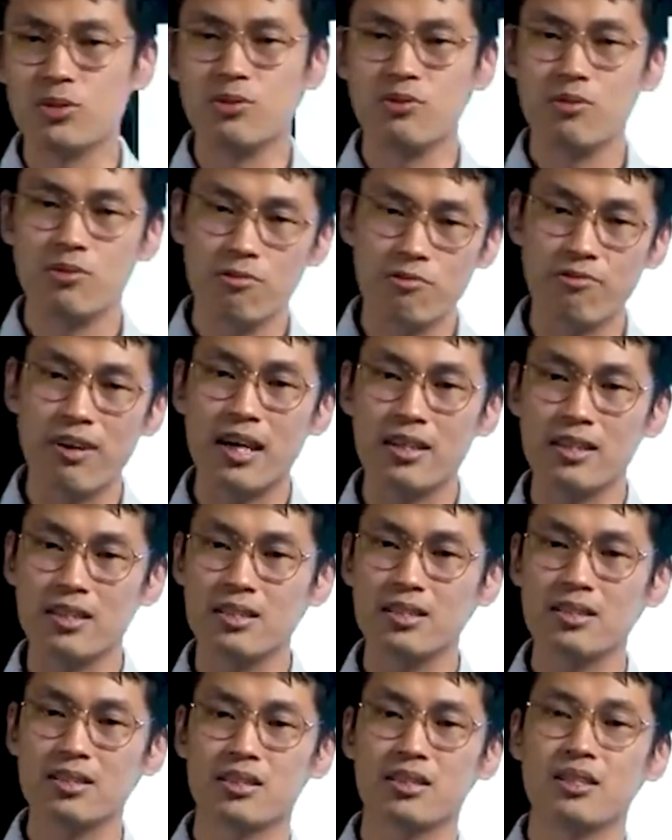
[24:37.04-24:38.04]
to
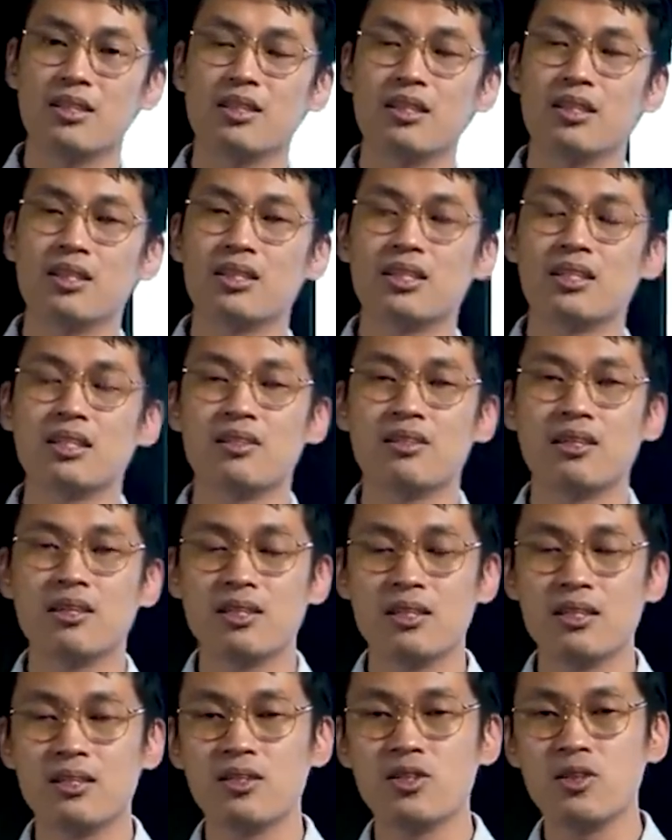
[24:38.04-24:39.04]
fathers,
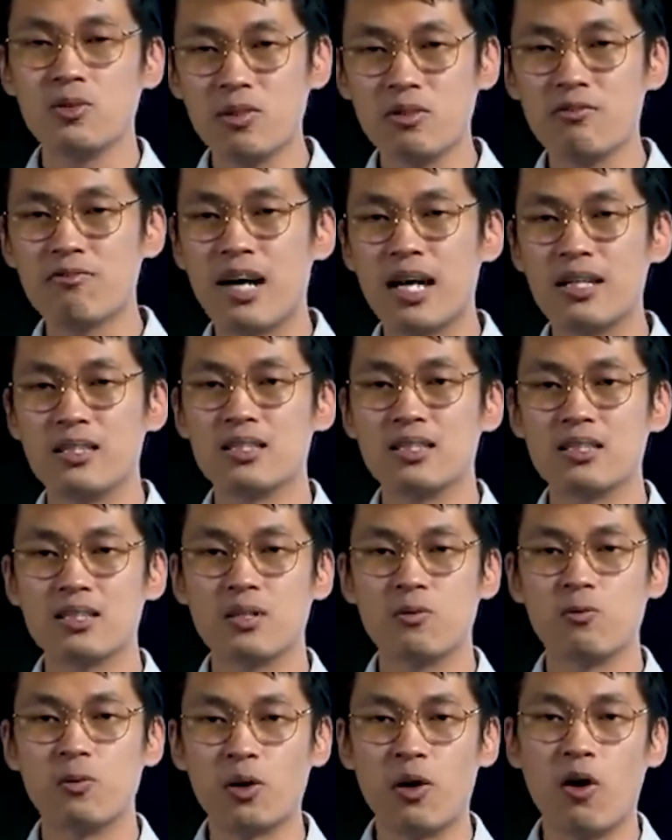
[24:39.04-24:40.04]
human
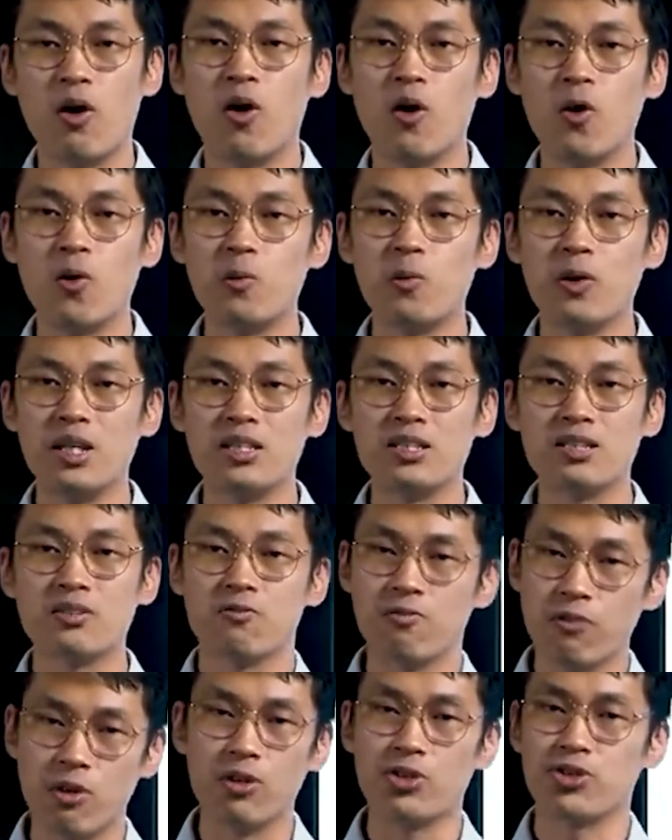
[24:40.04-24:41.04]
fathers will
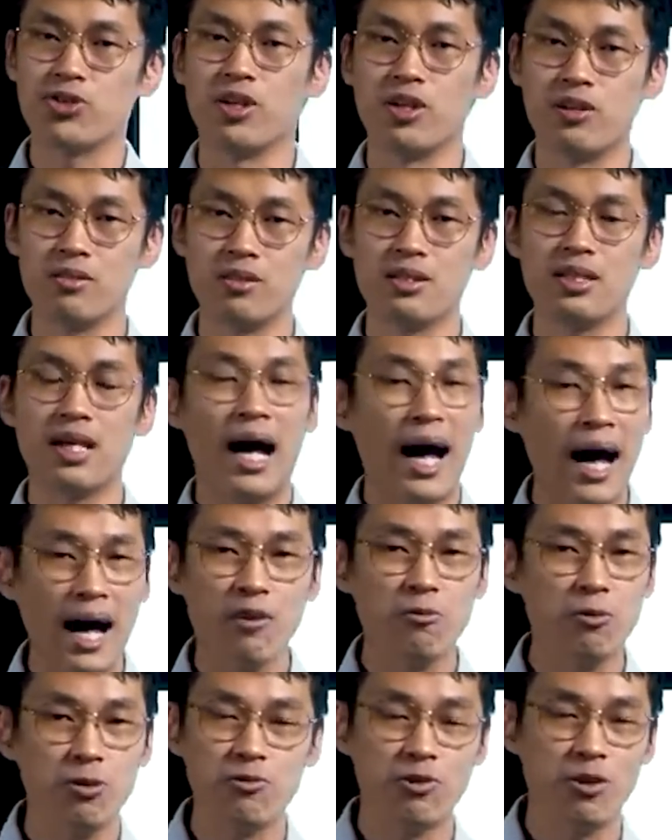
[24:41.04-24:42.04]
always fall short.
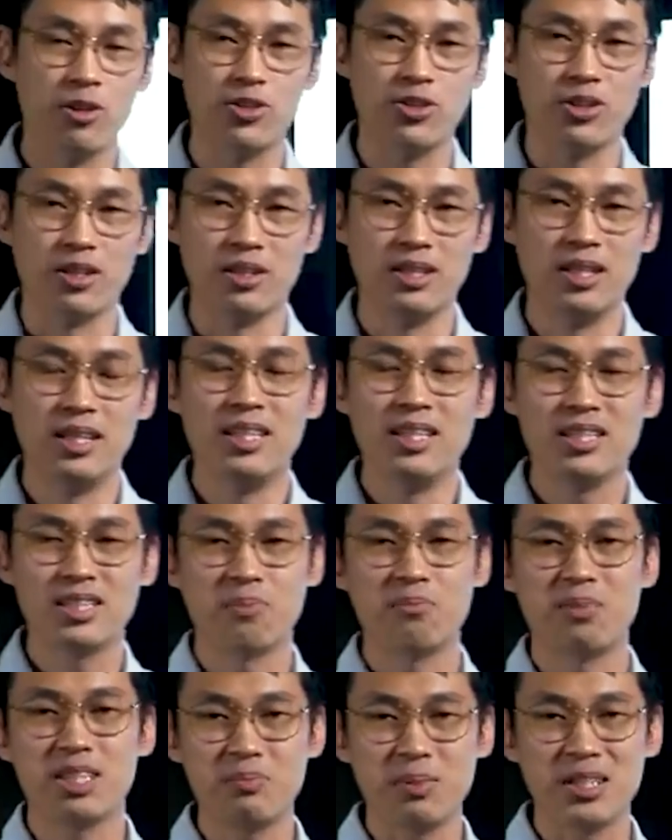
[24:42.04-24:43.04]
I will fall short.
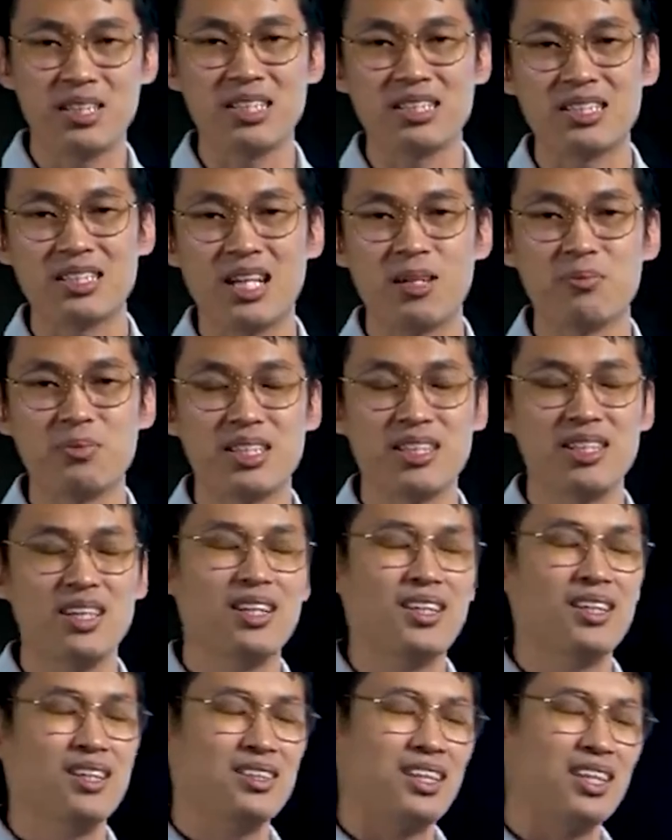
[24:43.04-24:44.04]
Sometimes my kids tell me,
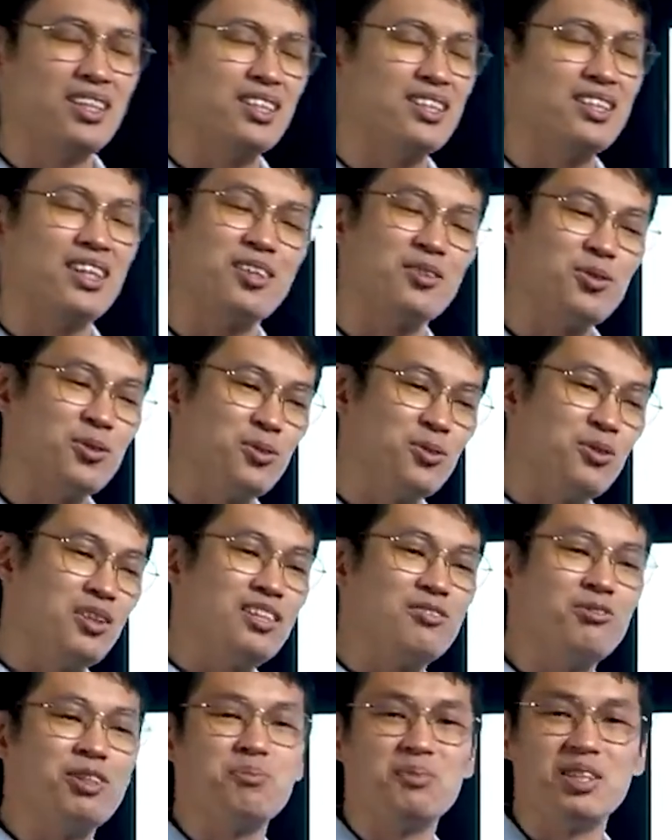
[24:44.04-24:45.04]
Daddy, can you
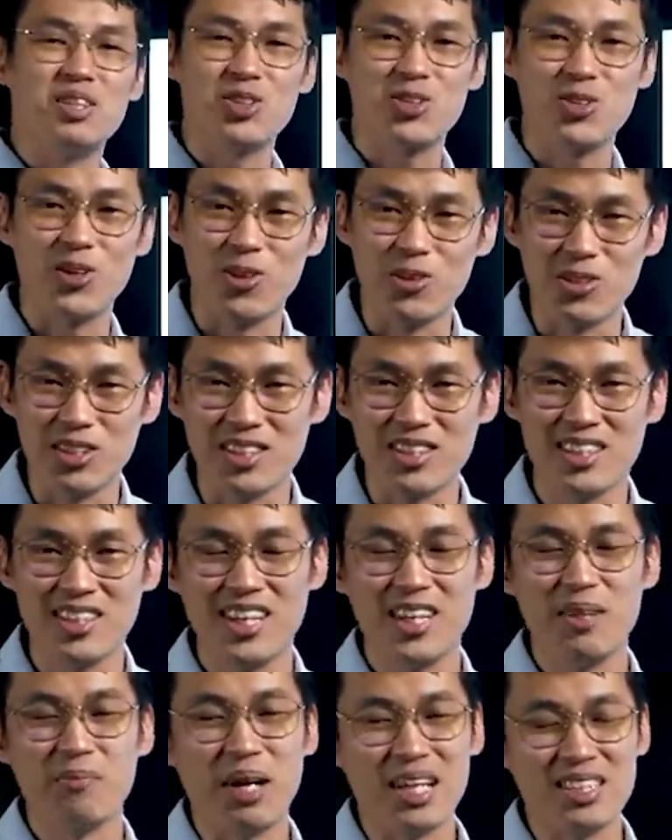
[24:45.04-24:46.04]
read me a story?
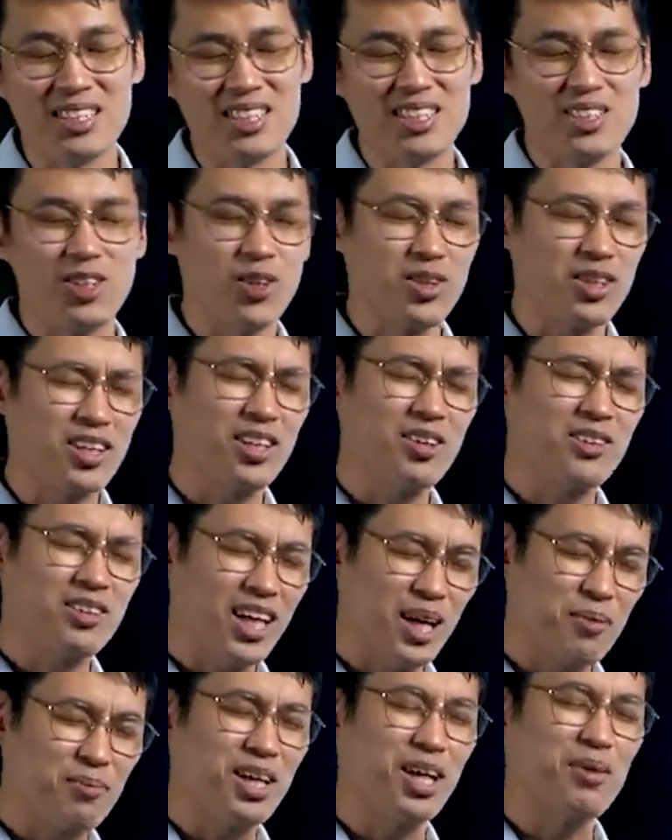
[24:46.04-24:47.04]
And I say, okay,
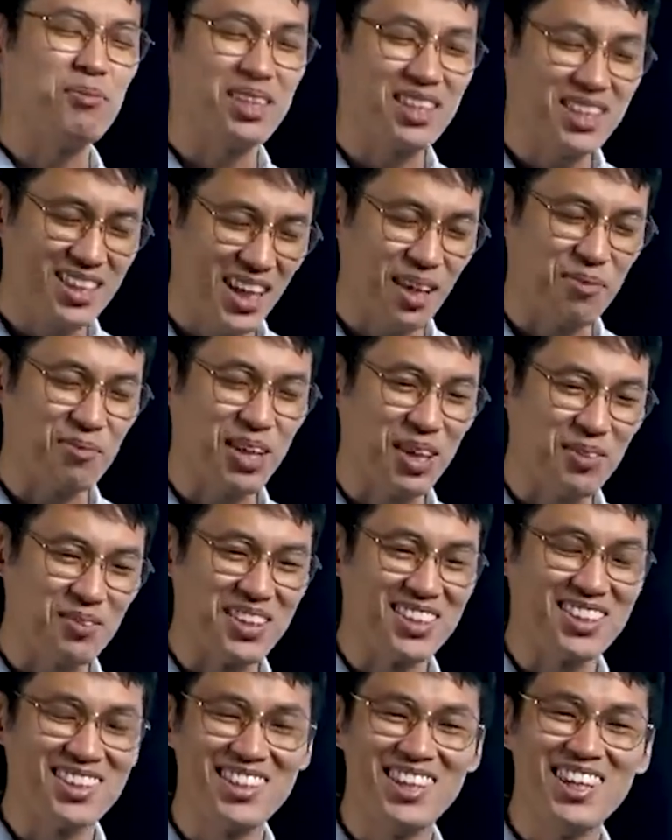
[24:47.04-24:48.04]
I'm
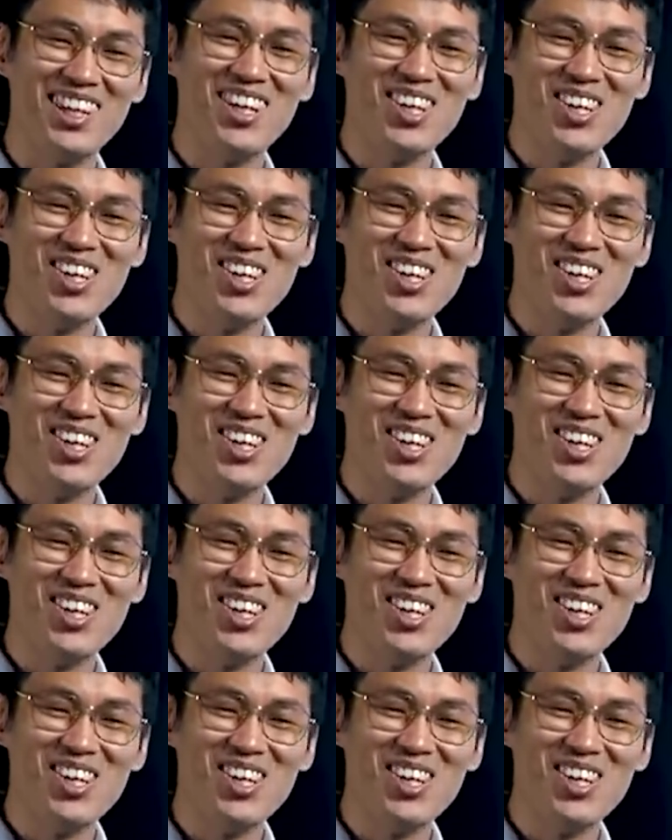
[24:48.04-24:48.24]
coming.